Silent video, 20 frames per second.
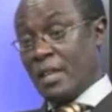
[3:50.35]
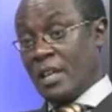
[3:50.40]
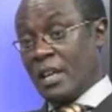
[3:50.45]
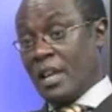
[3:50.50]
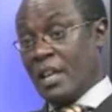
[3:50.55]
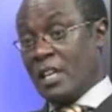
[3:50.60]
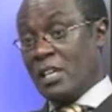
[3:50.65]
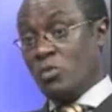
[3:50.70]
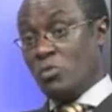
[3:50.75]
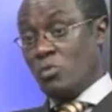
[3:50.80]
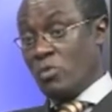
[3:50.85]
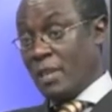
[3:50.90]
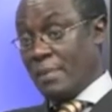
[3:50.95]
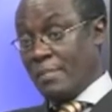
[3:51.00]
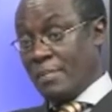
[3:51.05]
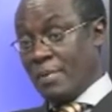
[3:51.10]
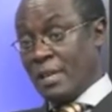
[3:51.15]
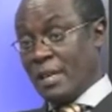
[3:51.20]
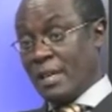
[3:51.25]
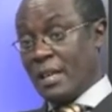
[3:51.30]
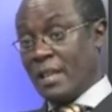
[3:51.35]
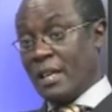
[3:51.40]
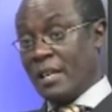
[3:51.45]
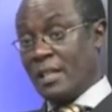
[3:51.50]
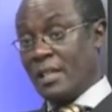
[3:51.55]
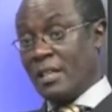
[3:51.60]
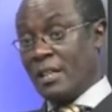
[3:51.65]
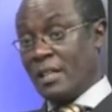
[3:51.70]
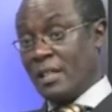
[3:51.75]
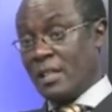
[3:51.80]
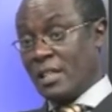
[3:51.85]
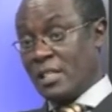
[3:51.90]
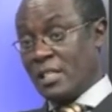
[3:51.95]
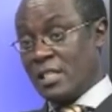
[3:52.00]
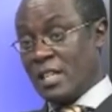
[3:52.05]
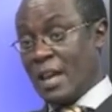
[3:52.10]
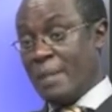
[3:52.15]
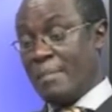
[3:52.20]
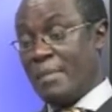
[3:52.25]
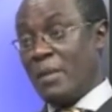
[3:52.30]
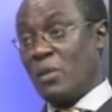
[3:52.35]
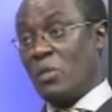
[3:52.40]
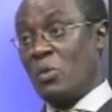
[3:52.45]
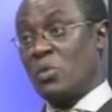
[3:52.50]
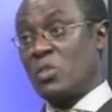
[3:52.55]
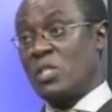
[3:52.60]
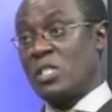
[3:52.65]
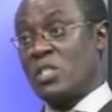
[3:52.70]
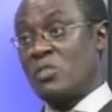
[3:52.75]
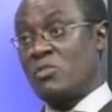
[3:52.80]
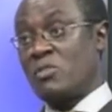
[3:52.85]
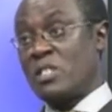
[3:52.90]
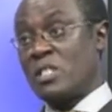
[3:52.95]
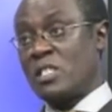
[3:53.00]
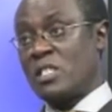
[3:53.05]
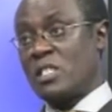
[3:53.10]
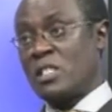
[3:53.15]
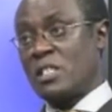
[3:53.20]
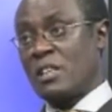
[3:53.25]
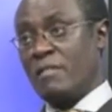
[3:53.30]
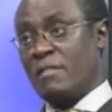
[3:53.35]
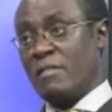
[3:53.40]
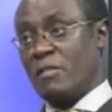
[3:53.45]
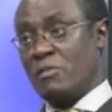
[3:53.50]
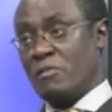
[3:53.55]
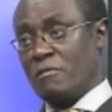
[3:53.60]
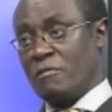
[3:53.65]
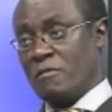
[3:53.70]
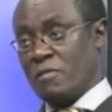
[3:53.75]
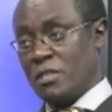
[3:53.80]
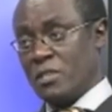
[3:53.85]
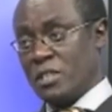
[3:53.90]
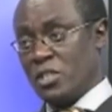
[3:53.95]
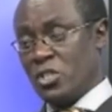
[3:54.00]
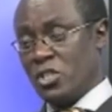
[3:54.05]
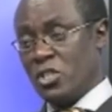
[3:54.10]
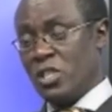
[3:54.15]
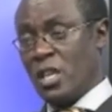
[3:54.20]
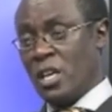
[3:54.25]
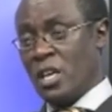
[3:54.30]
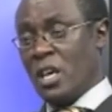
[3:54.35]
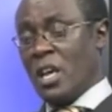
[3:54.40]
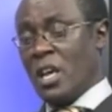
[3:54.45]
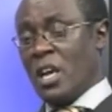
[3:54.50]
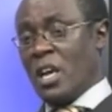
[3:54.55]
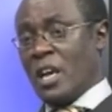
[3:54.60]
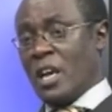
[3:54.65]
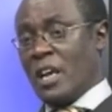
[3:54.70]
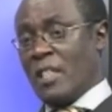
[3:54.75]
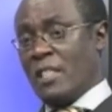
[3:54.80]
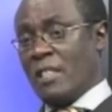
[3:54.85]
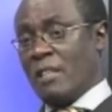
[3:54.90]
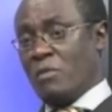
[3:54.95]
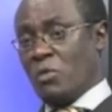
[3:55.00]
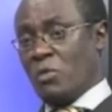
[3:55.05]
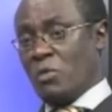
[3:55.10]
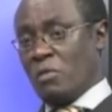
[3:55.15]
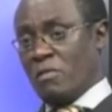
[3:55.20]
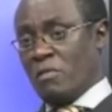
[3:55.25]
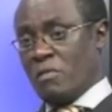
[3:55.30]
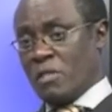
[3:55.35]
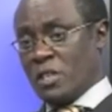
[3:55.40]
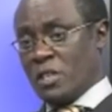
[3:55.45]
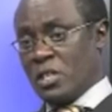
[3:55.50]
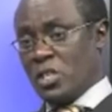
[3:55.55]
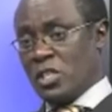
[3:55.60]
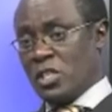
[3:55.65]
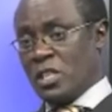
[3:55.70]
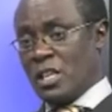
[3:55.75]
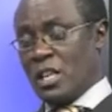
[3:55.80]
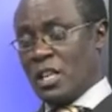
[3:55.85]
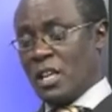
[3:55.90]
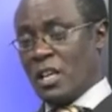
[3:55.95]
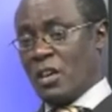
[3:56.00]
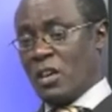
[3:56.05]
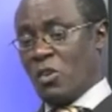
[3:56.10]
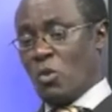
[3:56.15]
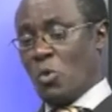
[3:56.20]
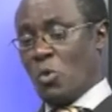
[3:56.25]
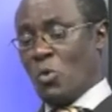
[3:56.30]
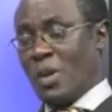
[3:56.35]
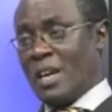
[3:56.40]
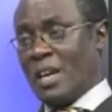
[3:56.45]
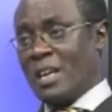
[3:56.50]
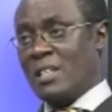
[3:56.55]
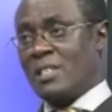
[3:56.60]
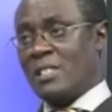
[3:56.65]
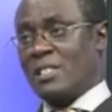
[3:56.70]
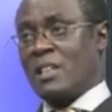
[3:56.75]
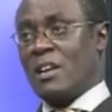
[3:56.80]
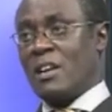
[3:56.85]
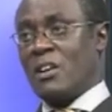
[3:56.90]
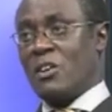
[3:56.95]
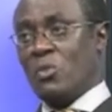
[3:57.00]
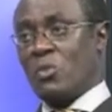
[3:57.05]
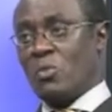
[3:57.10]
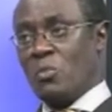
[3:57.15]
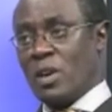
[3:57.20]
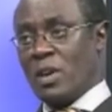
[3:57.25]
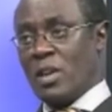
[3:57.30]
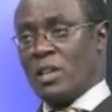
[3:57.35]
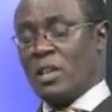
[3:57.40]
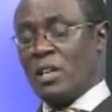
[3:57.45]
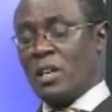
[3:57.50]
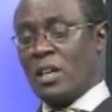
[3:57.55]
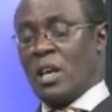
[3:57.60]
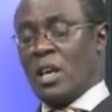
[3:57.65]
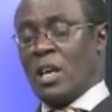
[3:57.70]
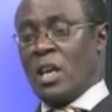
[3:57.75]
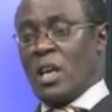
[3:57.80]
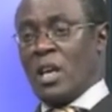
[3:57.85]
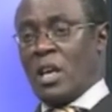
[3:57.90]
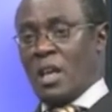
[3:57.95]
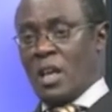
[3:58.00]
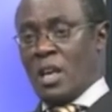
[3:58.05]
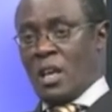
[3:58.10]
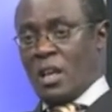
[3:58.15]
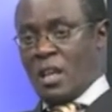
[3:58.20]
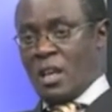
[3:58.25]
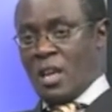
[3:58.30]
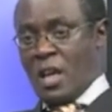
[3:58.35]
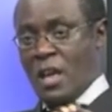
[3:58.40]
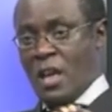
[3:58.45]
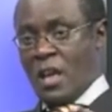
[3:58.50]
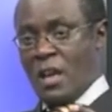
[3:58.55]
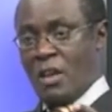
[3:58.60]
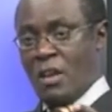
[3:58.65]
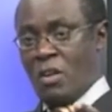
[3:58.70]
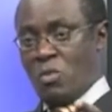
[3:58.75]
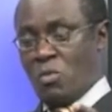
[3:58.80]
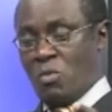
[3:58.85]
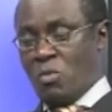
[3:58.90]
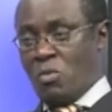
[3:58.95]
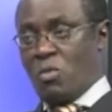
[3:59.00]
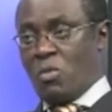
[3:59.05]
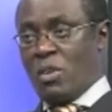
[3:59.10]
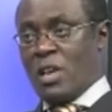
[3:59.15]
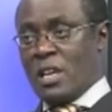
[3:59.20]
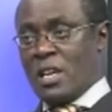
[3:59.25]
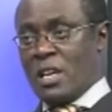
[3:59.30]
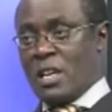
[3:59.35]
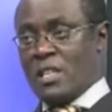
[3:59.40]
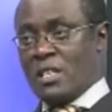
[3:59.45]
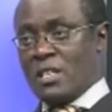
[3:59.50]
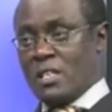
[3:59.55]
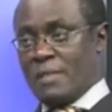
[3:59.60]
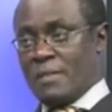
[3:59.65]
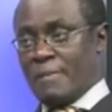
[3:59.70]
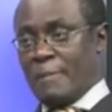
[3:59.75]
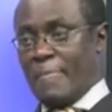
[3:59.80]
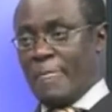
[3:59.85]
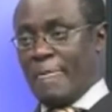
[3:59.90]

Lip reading: And it would appear like this time around those interests have converged, and they've converged or coalesced around one Uhuru Kenyatta.